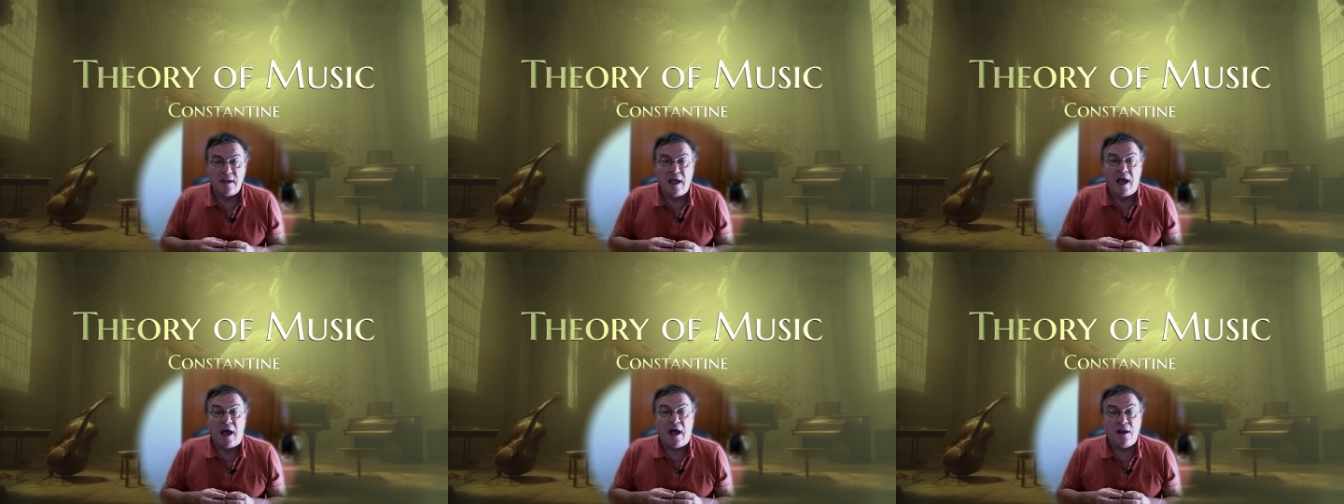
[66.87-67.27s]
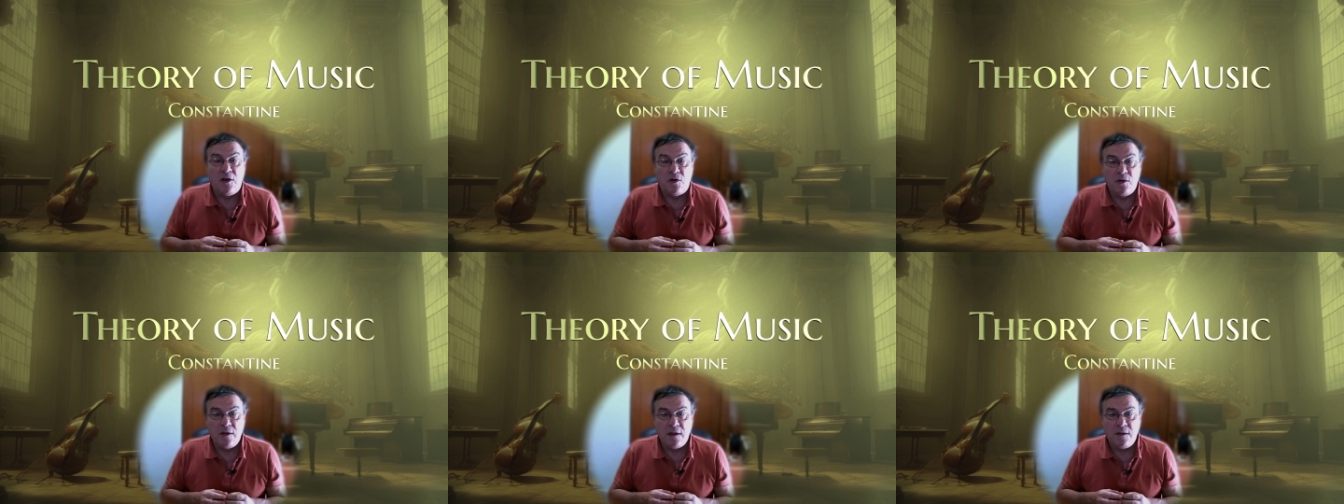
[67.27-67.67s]

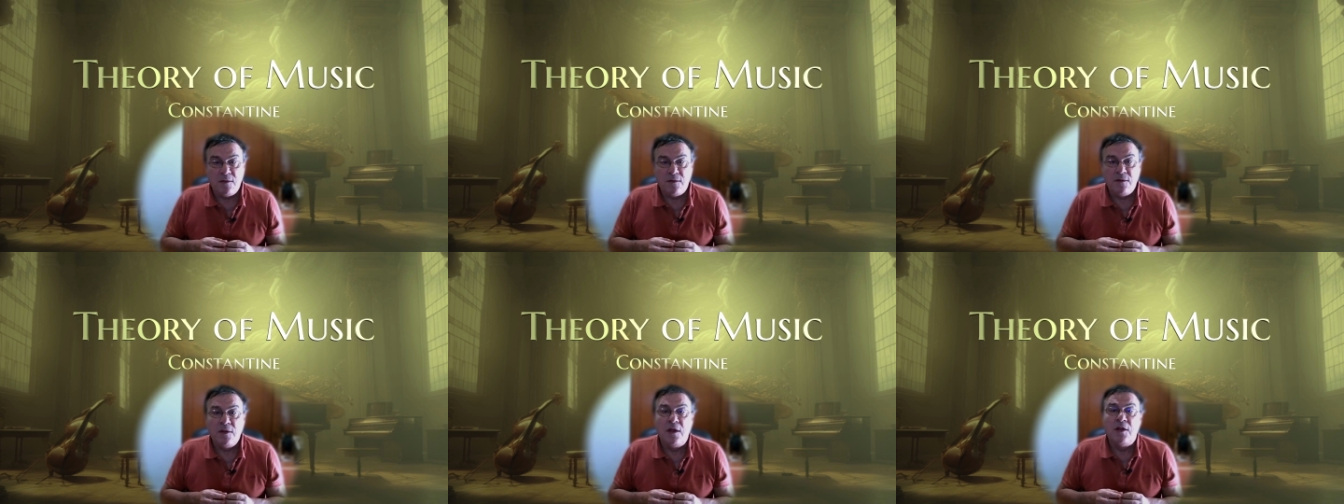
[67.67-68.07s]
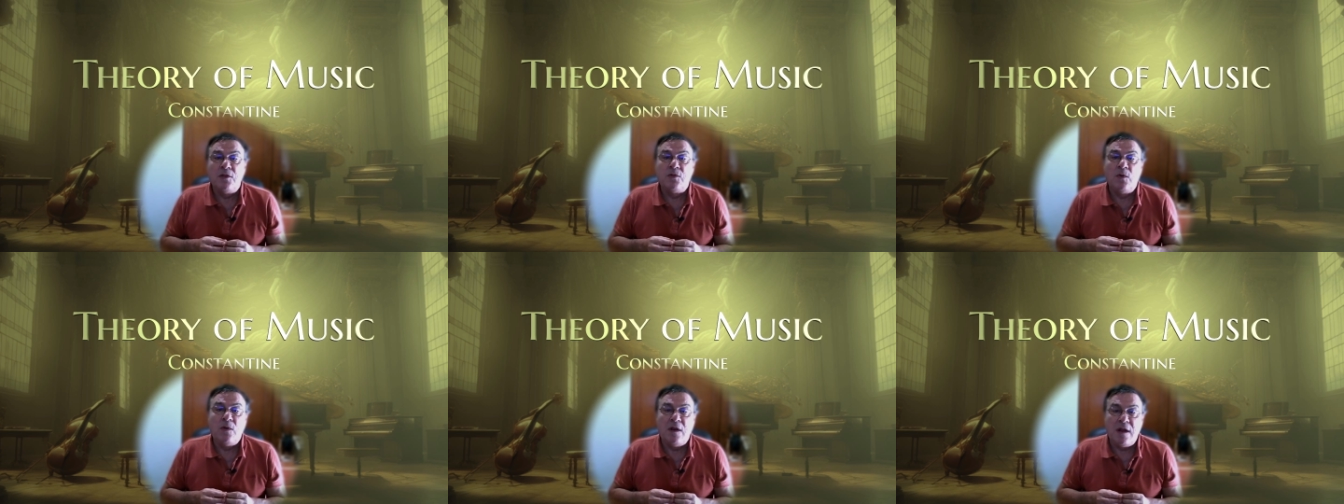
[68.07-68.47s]
allowing you to
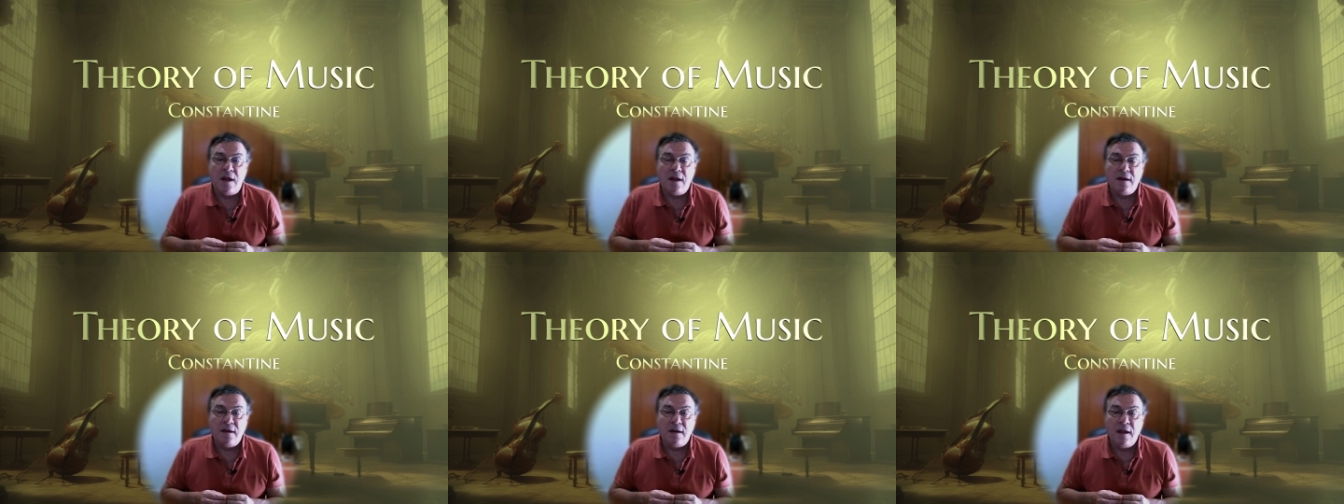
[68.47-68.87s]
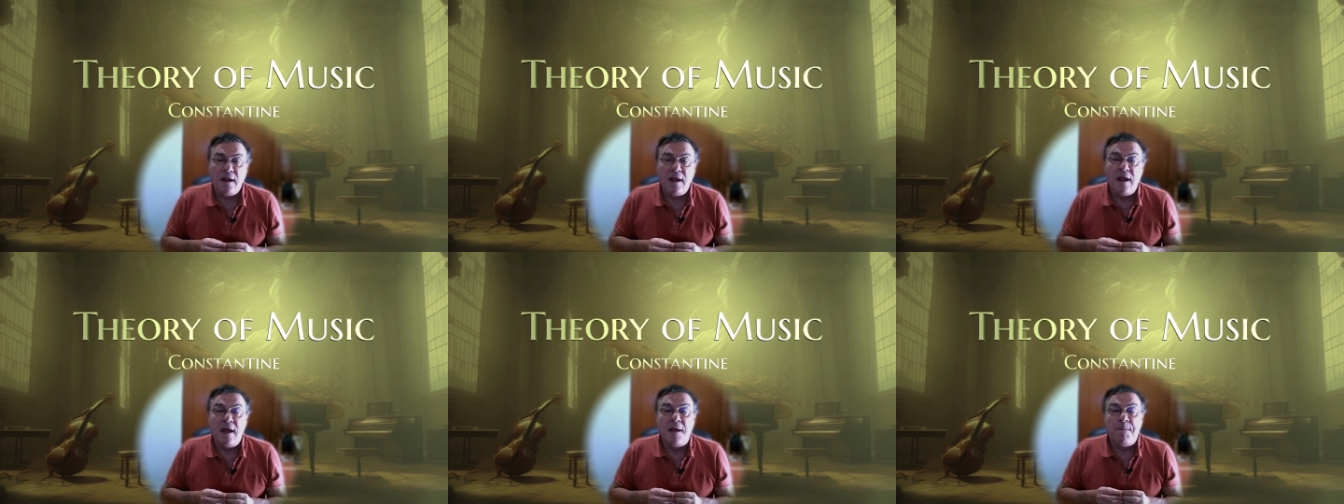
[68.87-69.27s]
learn
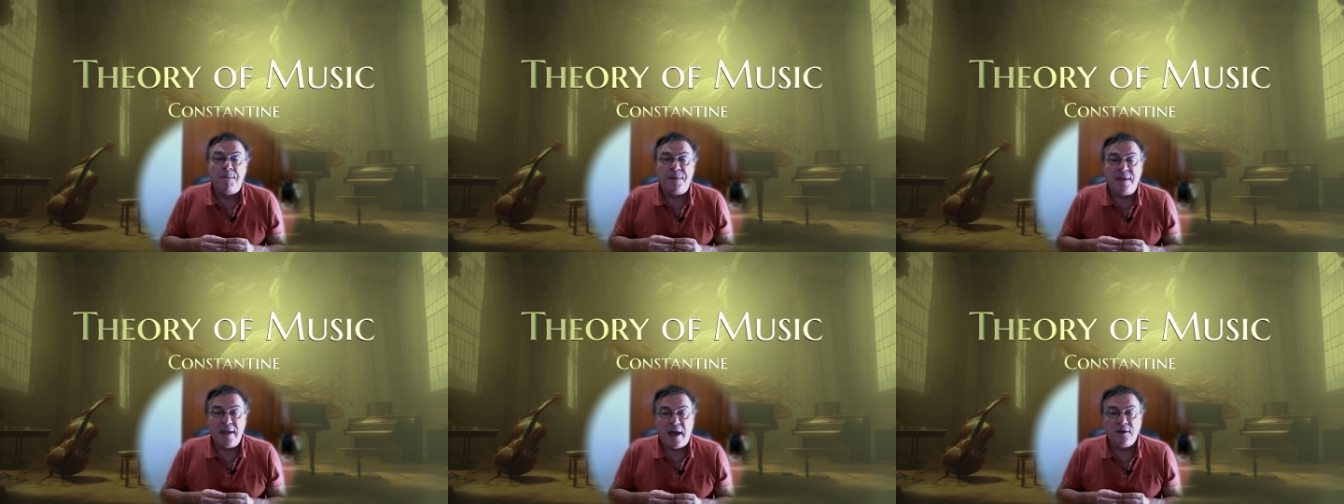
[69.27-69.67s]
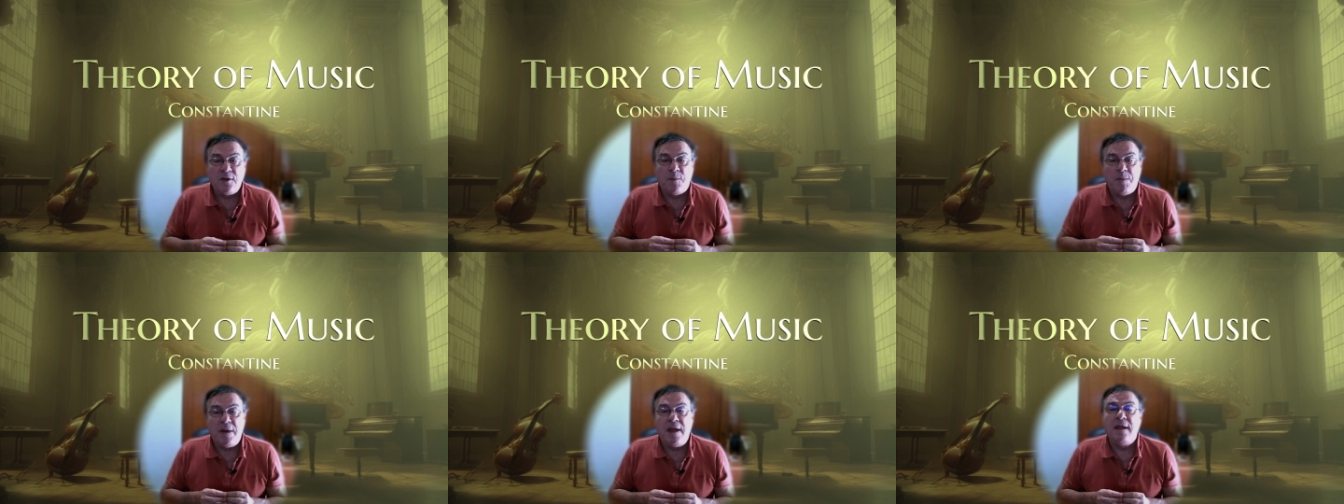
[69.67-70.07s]
piano
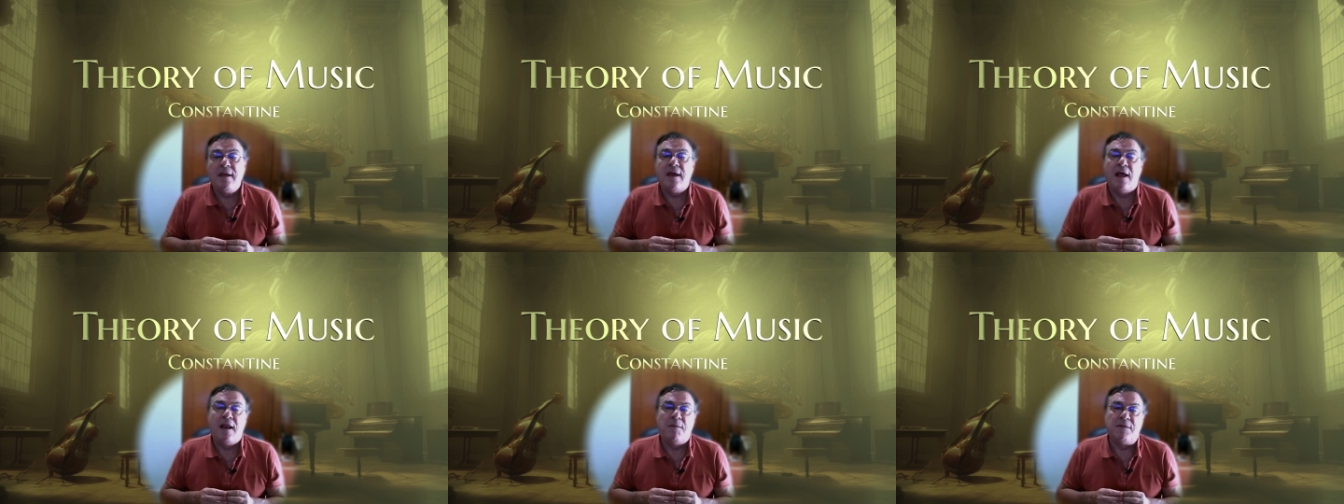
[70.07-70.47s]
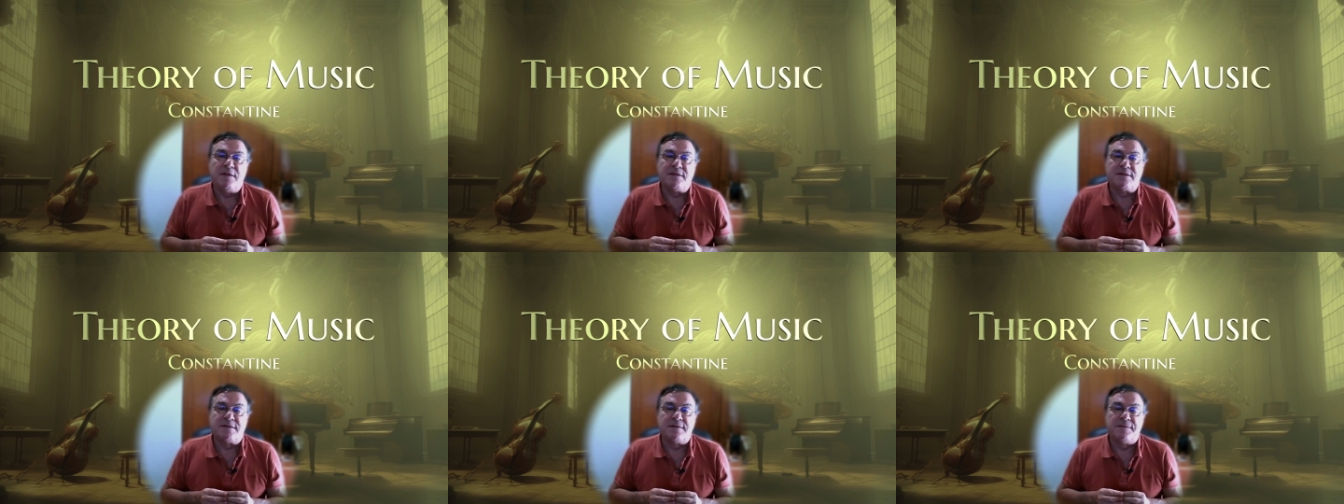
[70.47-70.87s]
playing
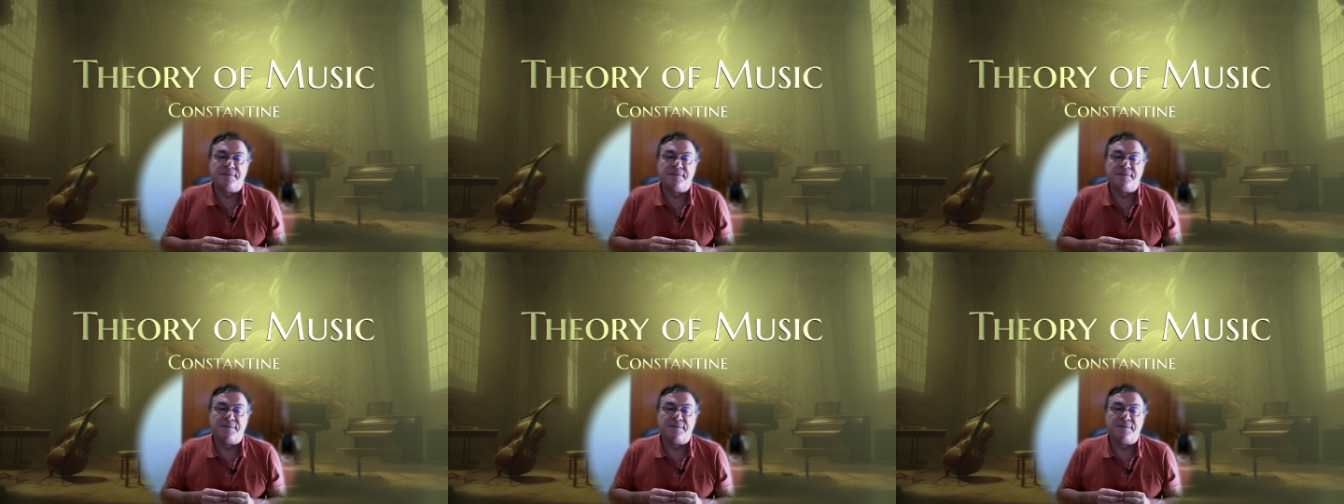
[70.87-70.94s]
elements.